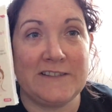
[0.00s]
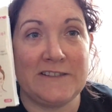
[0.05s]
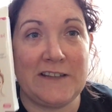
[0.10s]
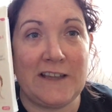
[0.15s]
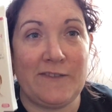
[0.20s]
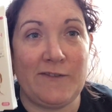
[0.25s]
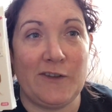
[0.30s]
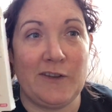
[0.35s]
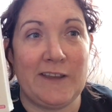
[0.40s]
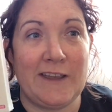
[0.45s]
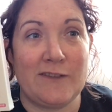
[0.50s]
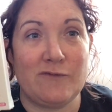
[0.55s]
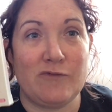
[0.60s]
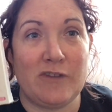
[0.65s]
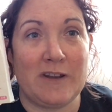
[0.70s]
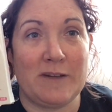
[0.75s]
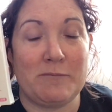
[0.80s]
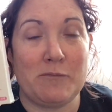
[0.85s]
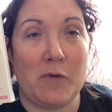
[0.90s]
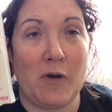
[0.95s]
see if it gets
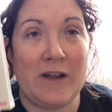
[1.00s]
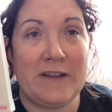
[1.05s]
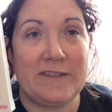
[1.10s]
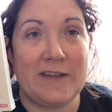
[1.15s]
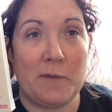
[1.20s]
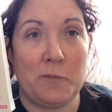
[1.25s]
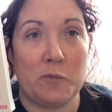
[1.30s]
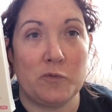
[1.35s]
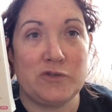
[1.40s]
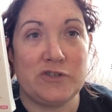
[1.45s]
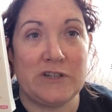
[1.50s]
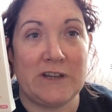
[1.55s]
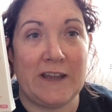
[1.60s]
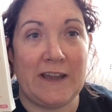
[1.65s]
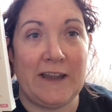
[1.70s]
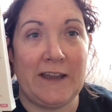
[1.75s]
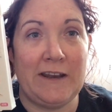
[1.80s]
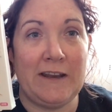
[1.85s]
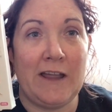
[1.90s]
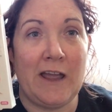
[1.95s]
rid of my double
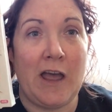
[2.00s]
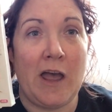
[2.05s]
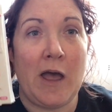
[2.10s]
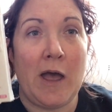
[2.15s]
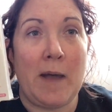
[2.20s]
chin.